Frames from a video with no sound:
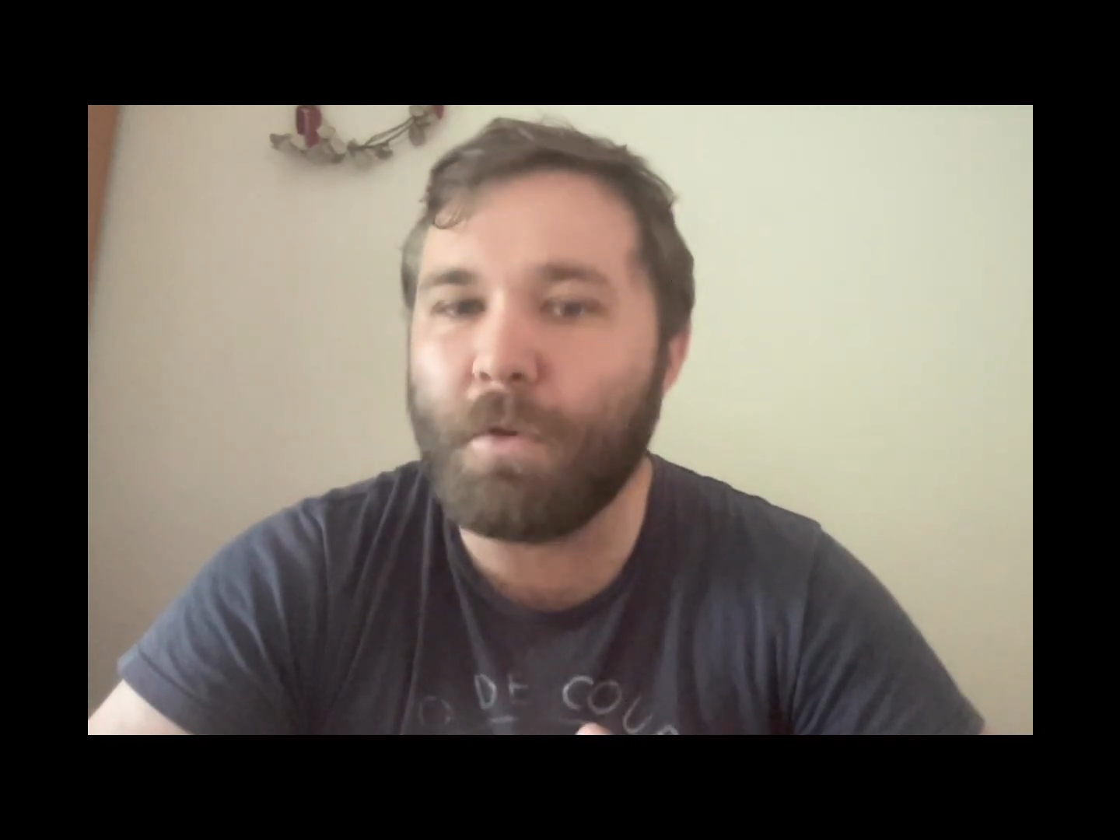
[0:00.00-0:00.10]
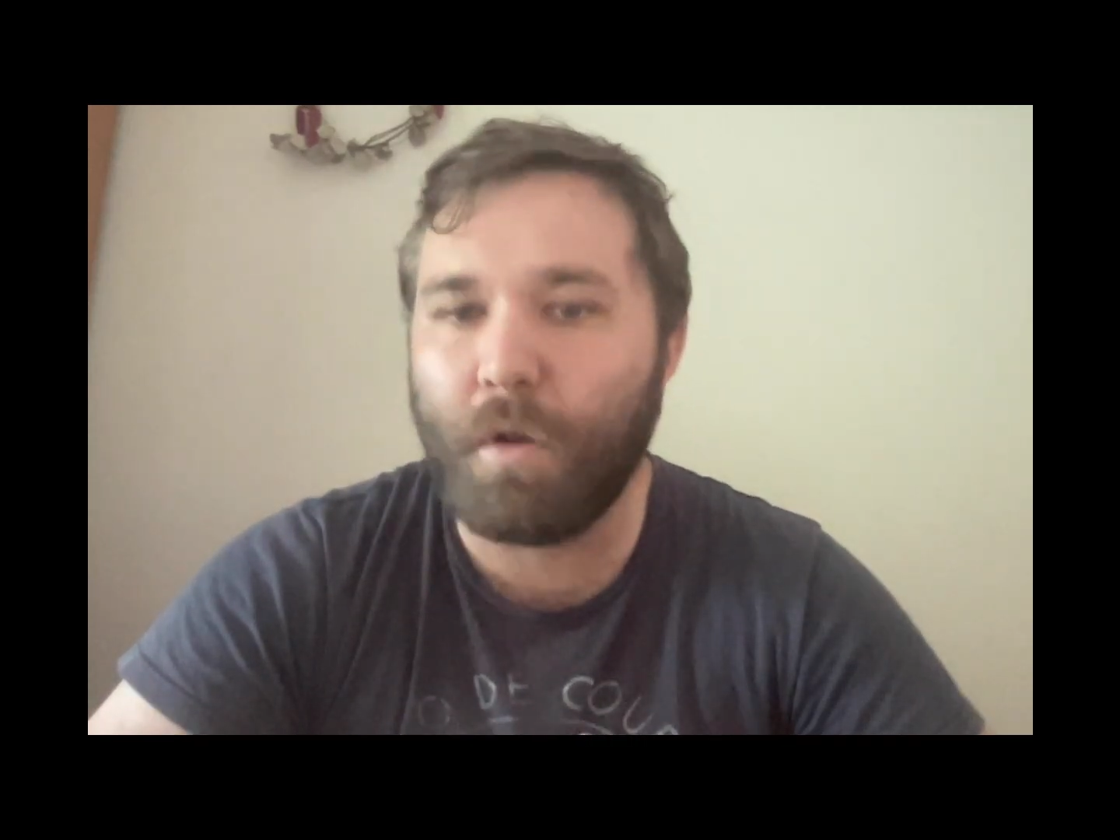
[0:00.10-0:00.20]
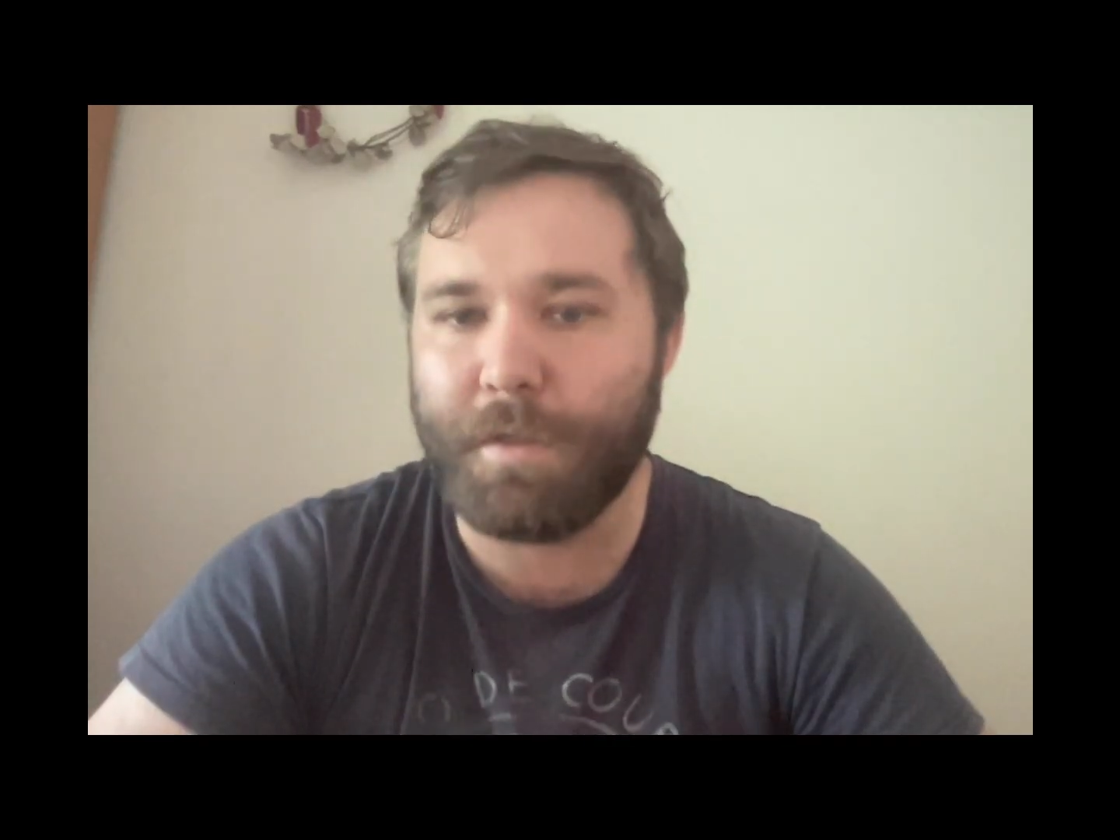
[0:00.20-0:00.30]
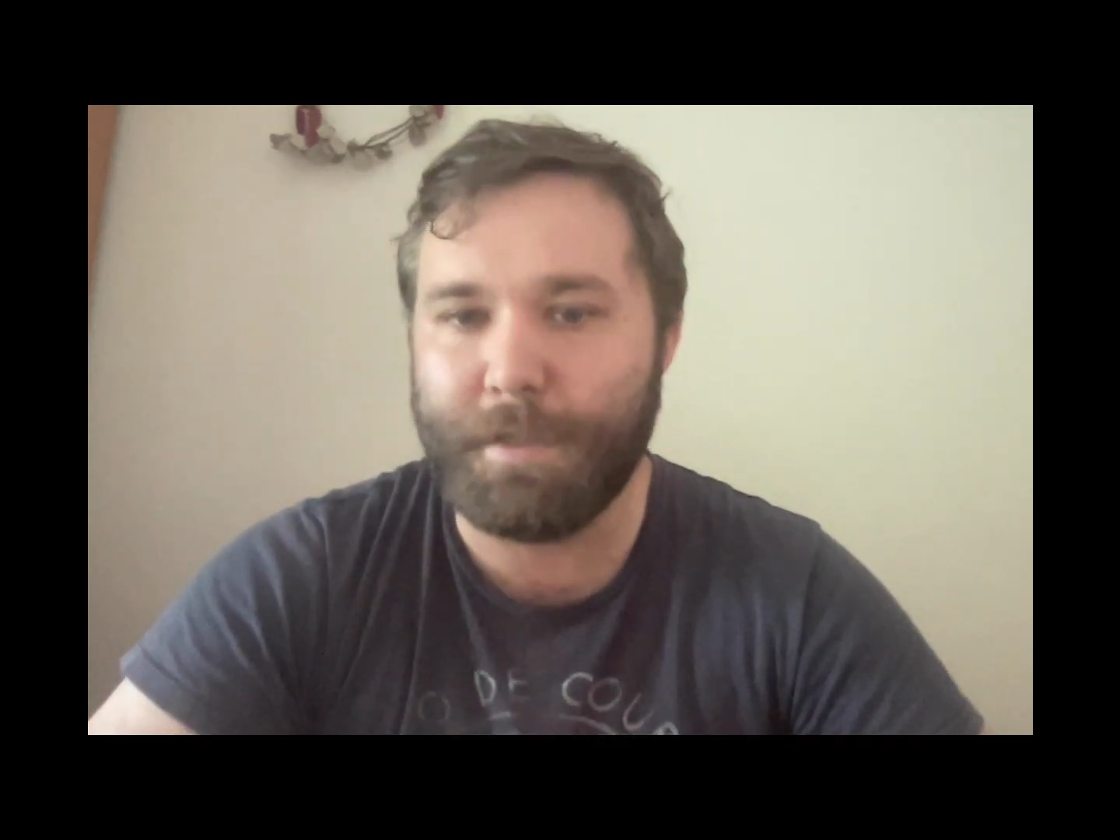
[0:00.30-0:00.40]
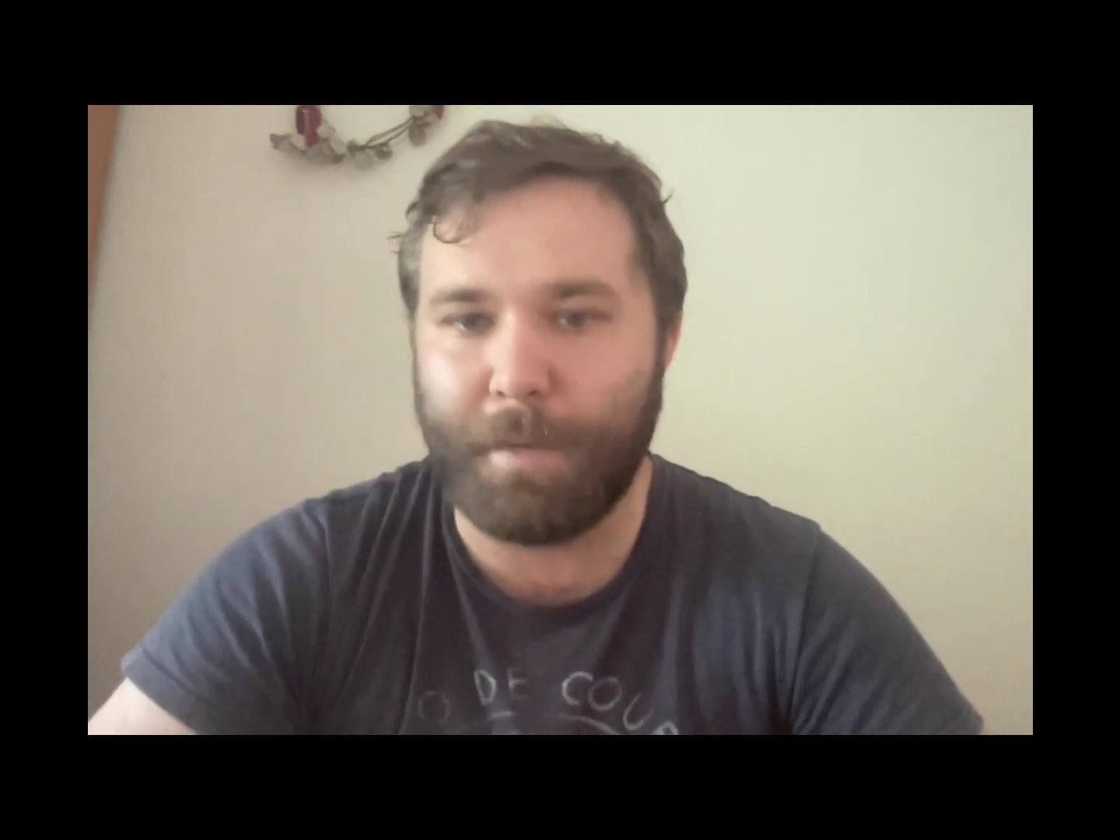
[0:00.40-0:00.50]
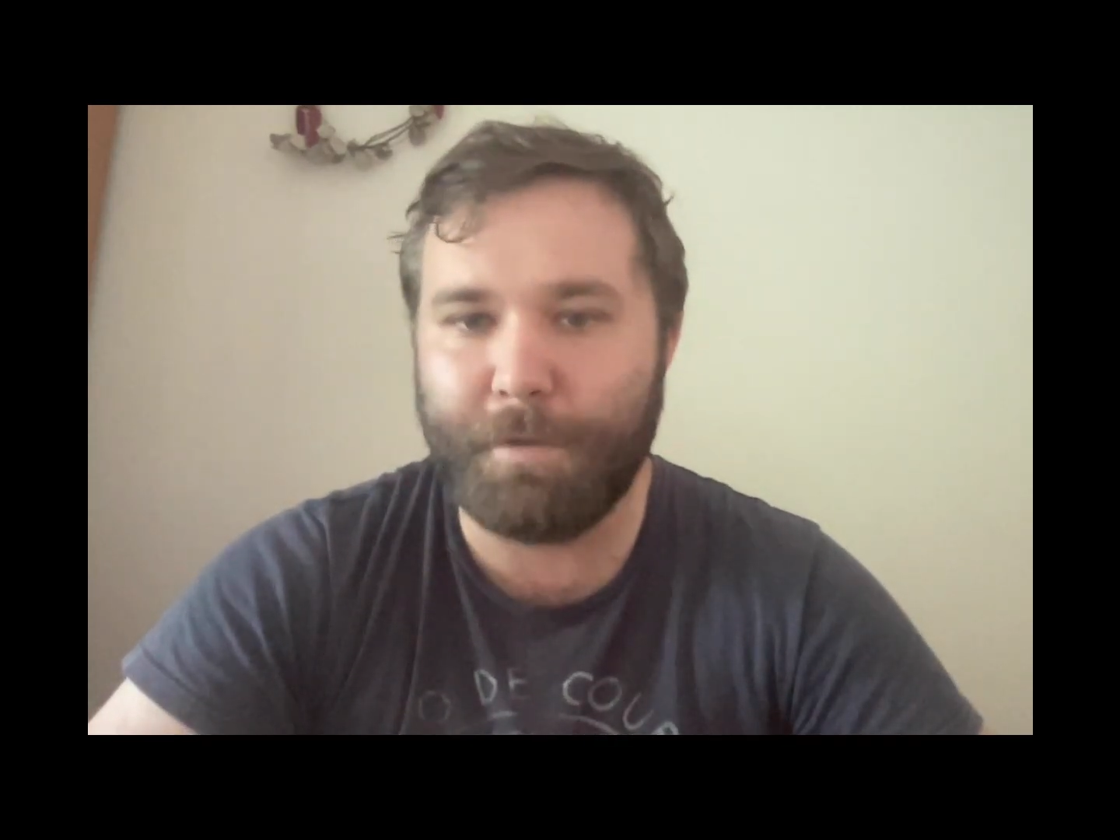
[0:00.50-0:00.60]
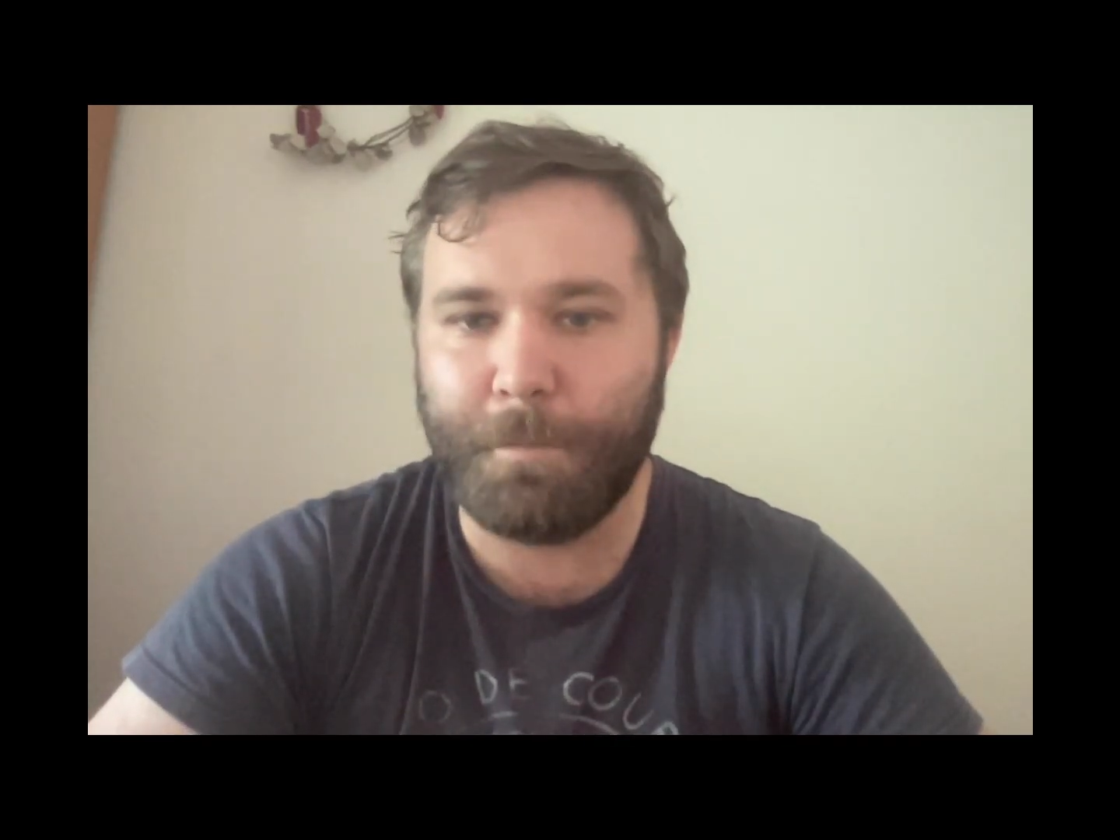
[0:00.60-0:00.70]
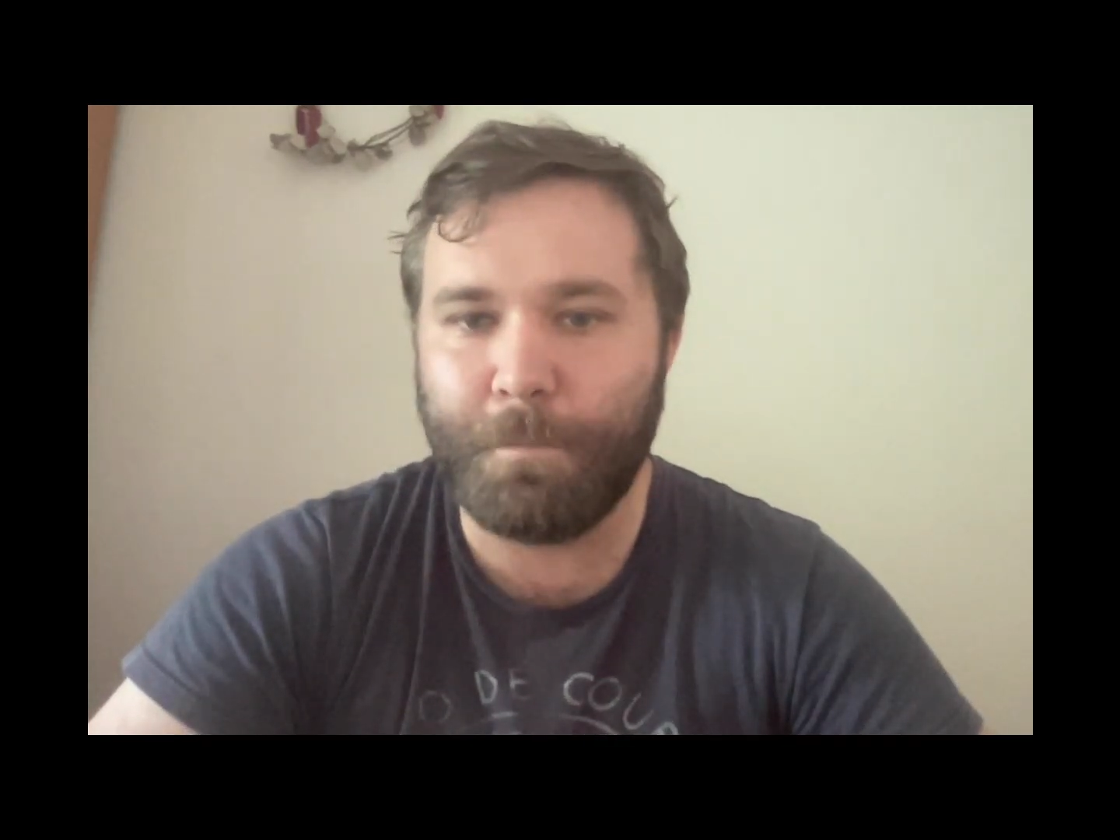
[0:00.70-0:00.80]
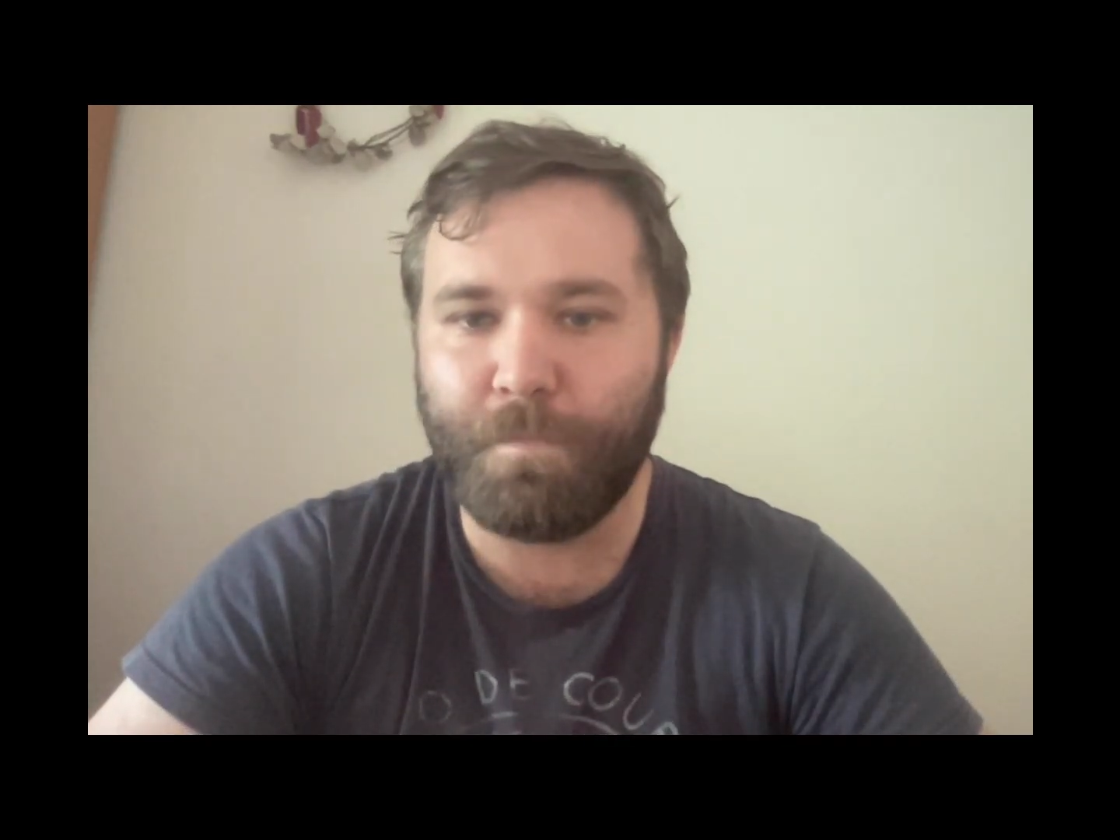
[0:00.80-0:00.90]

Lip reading: concept.